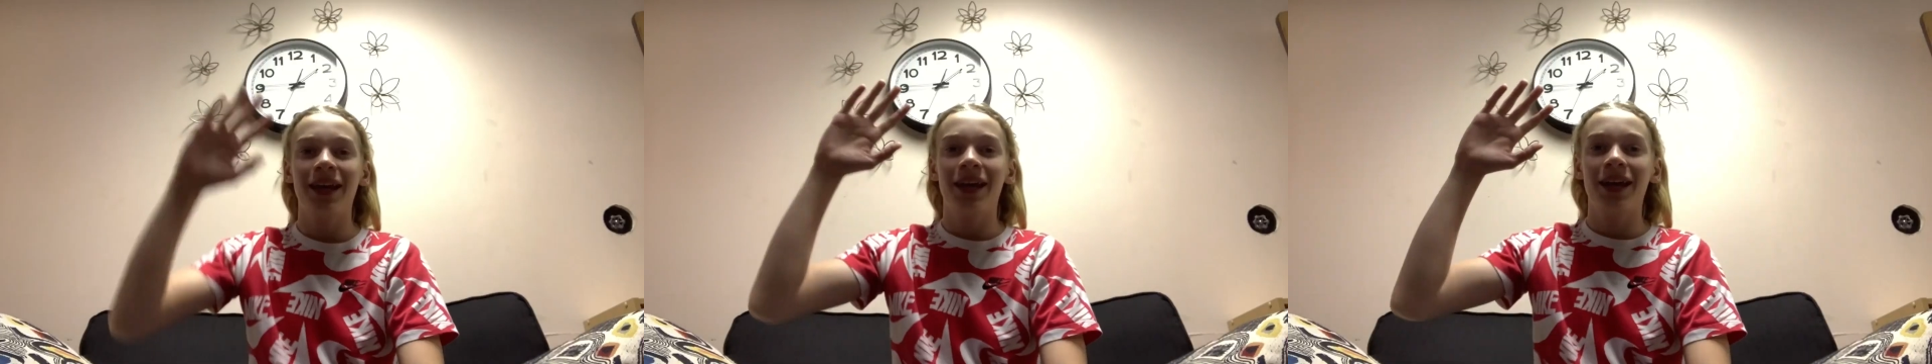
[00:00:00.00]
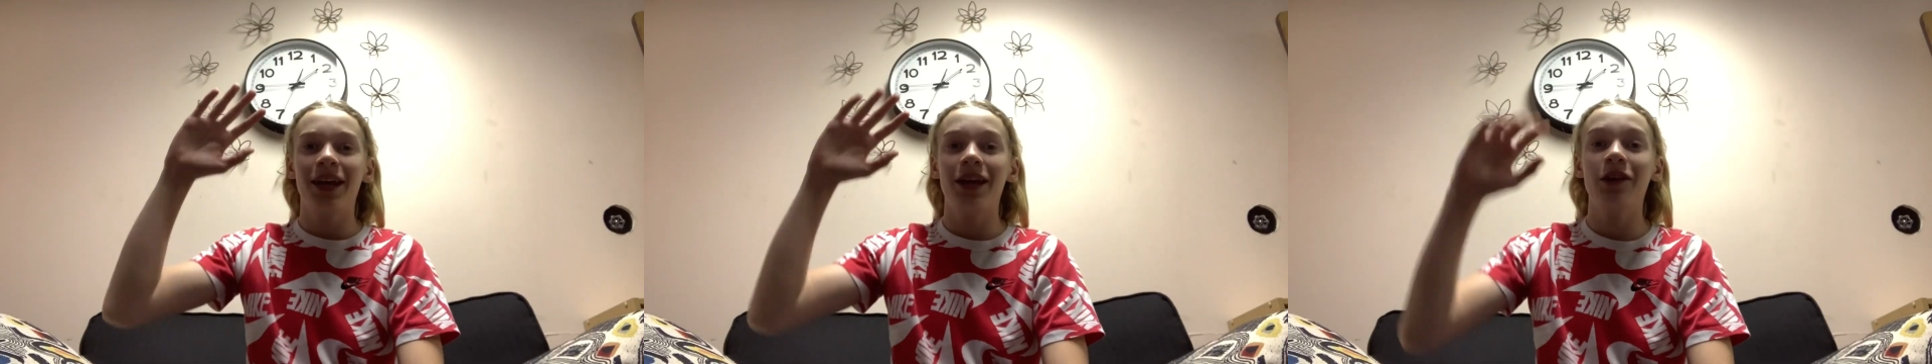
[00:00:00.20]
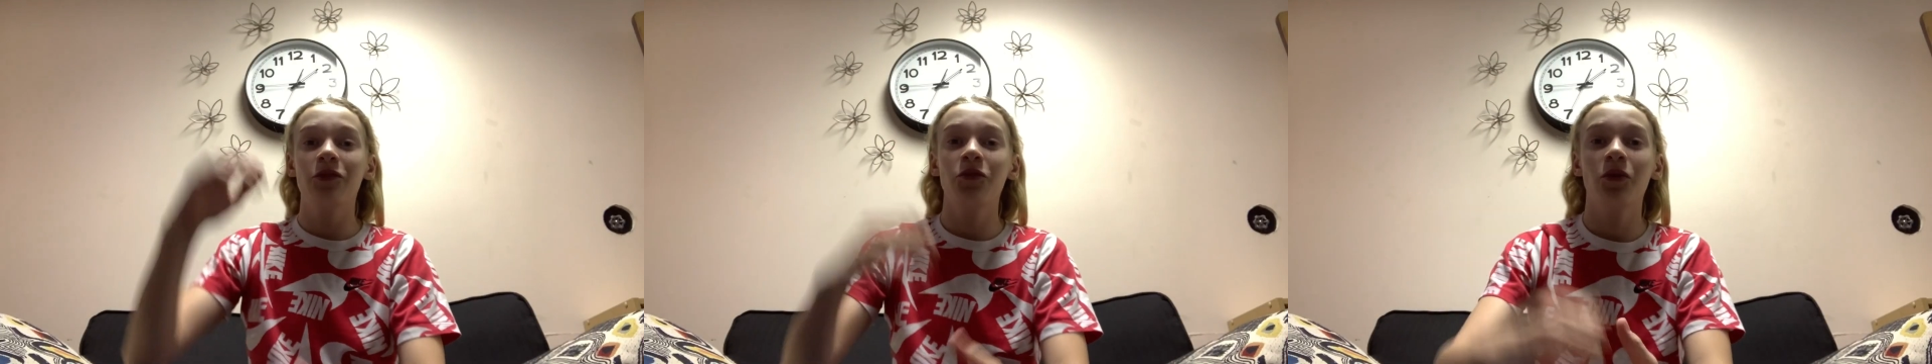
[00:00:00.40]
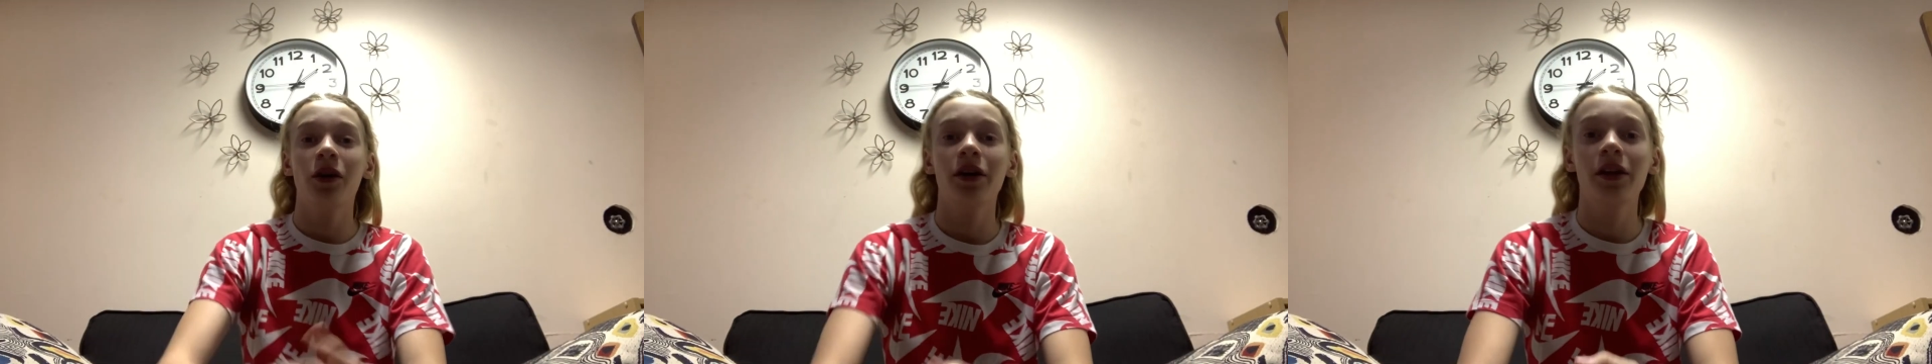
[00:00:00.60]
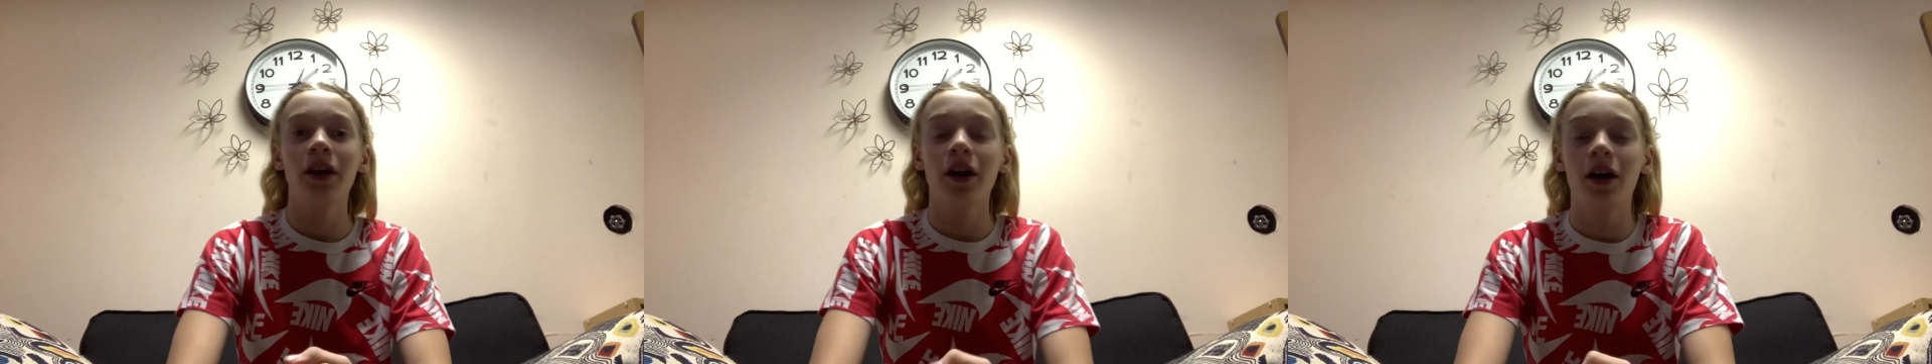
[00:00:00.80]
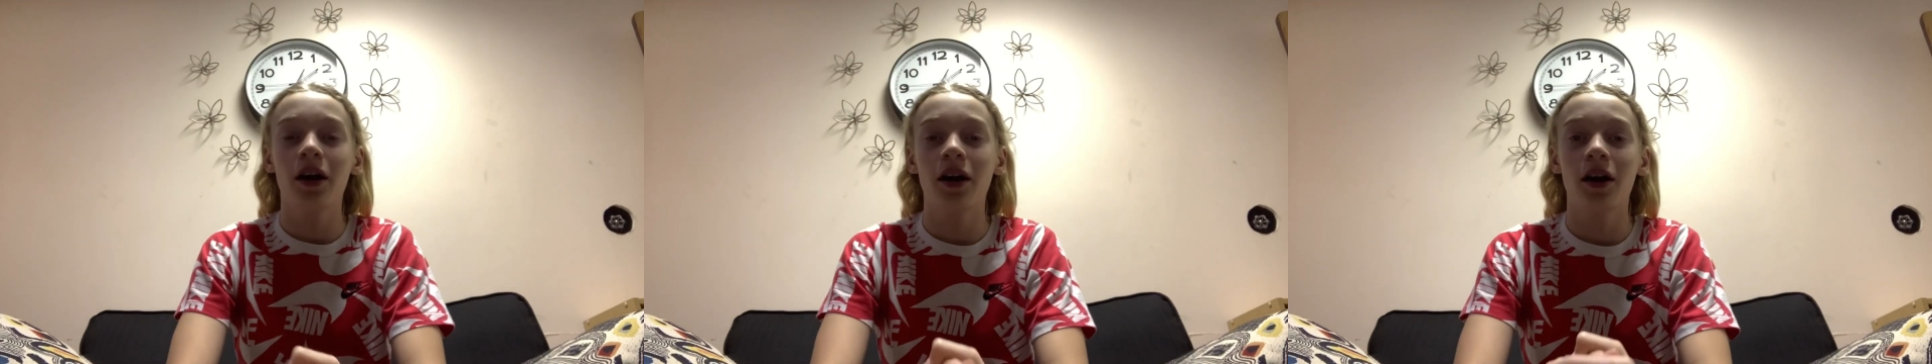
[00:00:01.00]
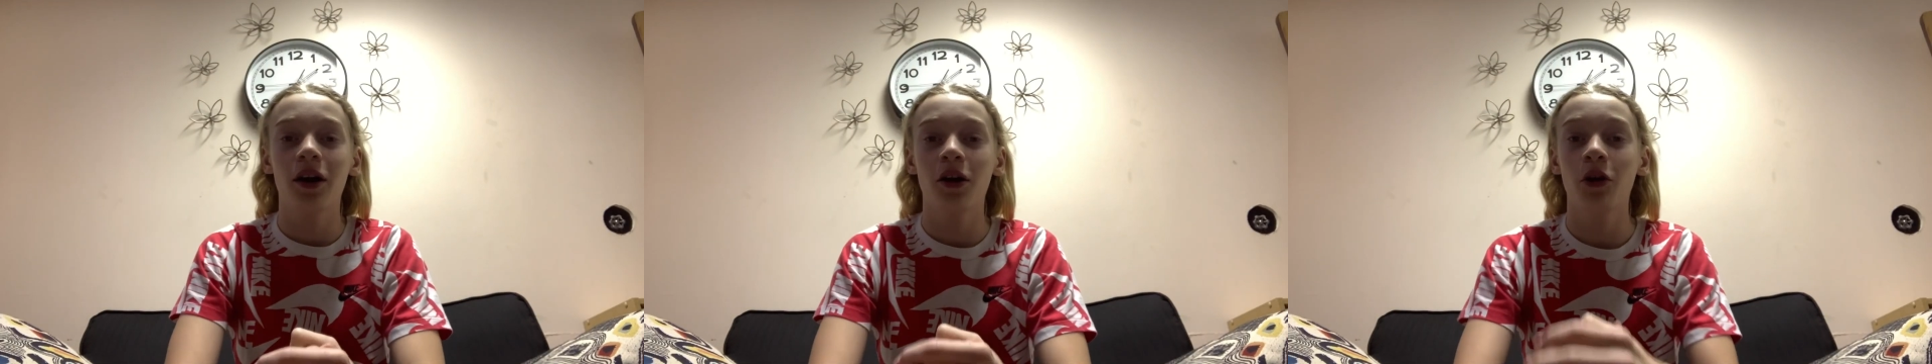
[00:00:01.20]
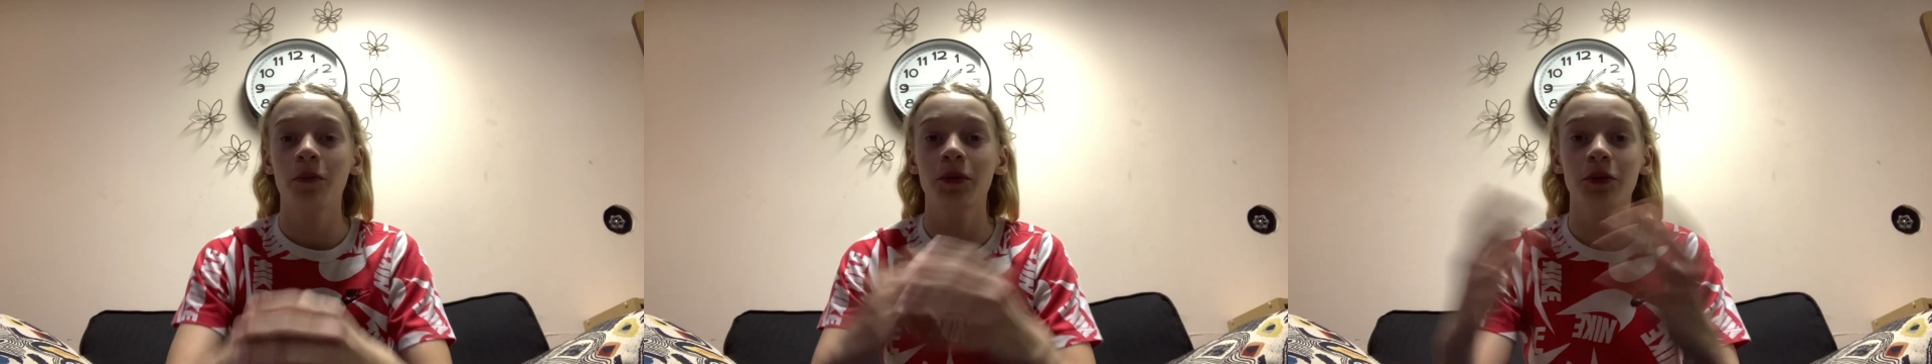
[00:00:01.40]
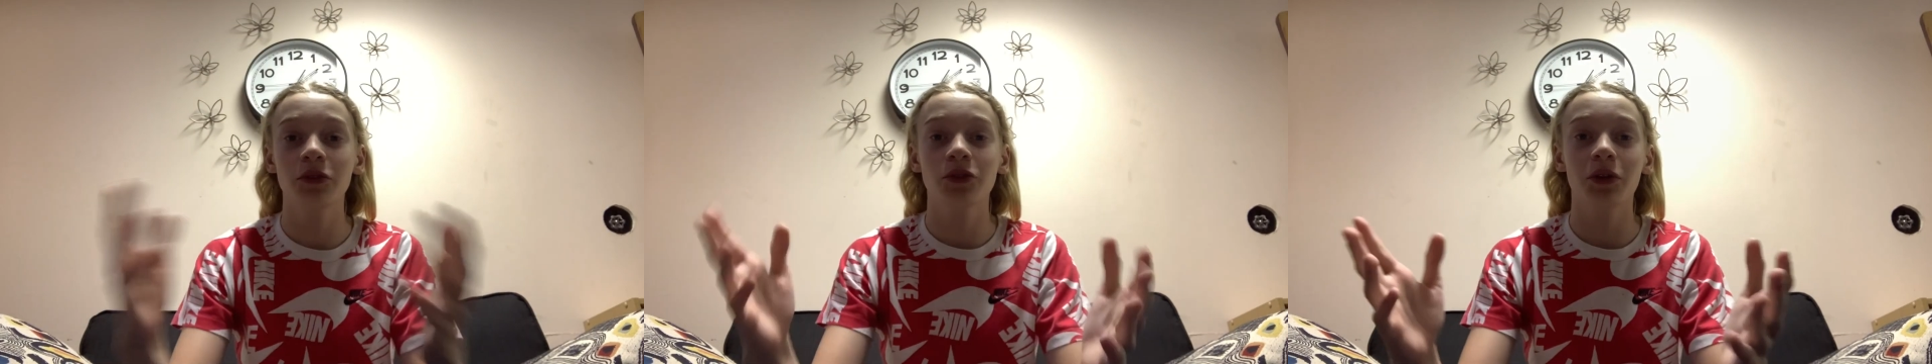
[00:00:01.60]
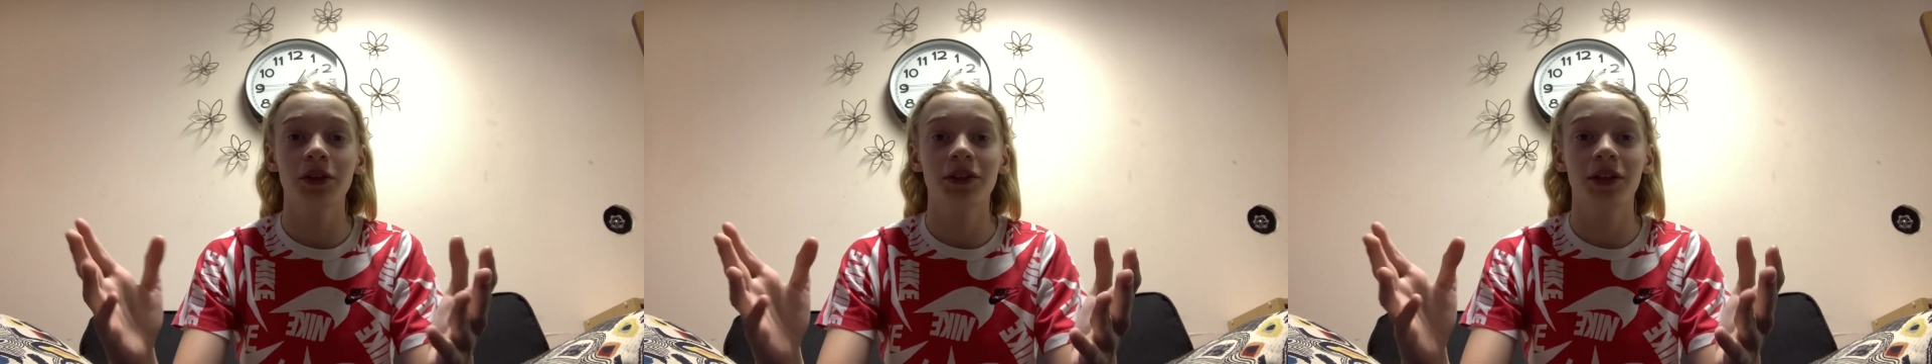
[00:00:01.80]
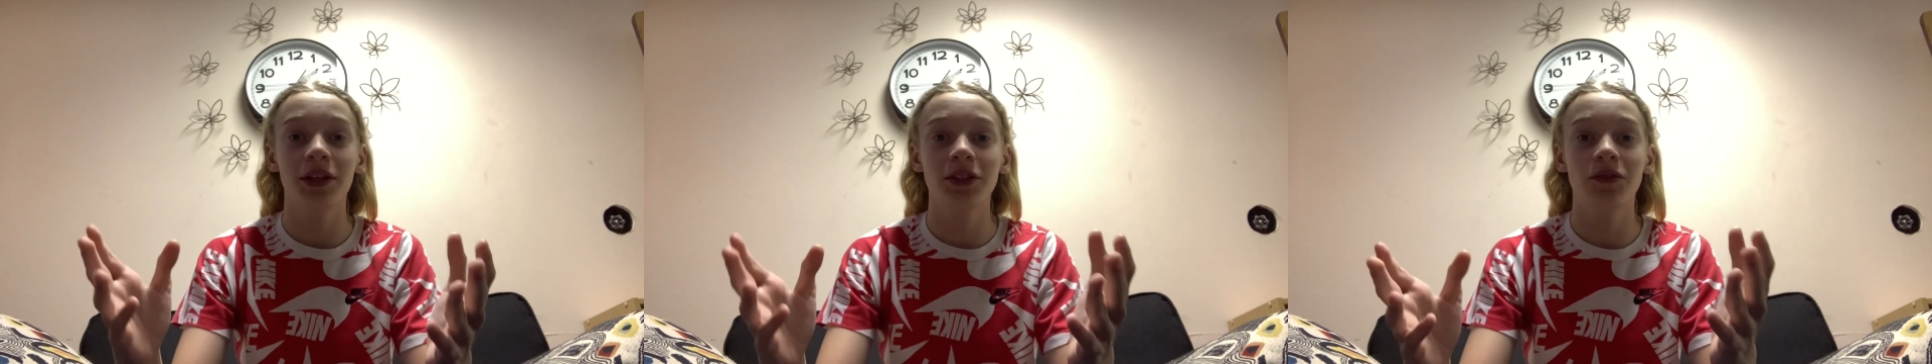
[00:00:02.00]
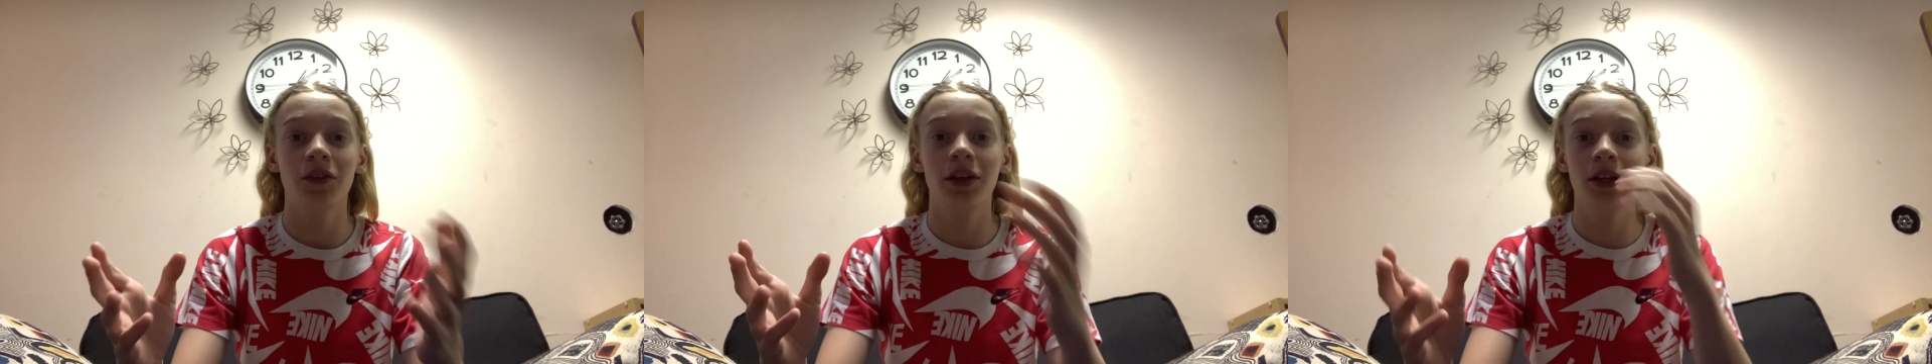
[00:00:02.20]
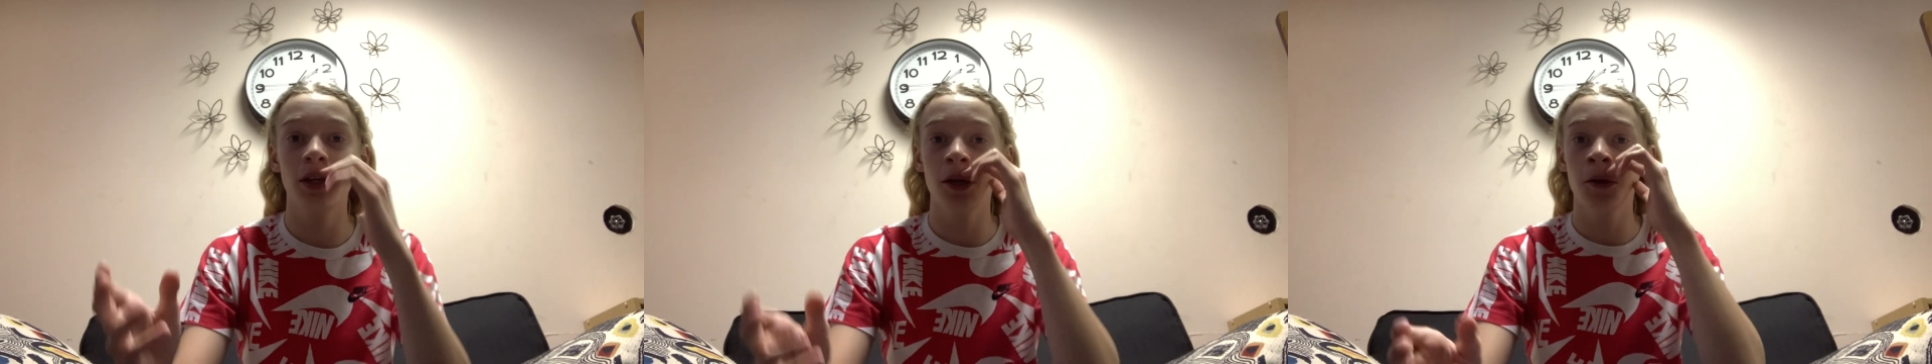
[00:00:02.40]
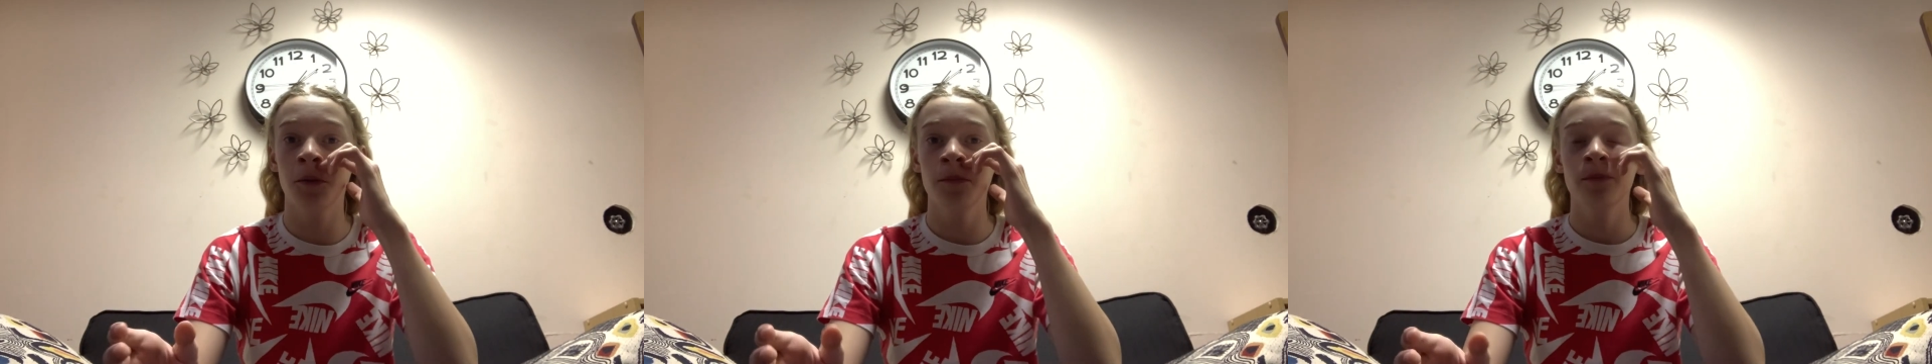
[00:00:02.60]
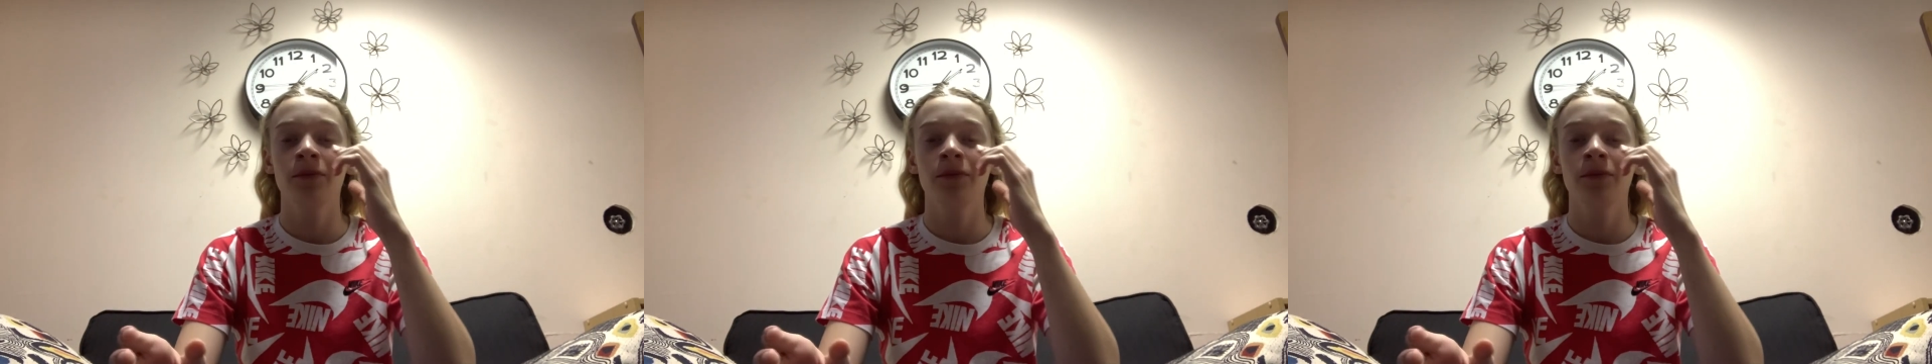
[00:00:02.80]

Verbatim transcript: Hey everyone, uh, I hope you enjoyed today's video.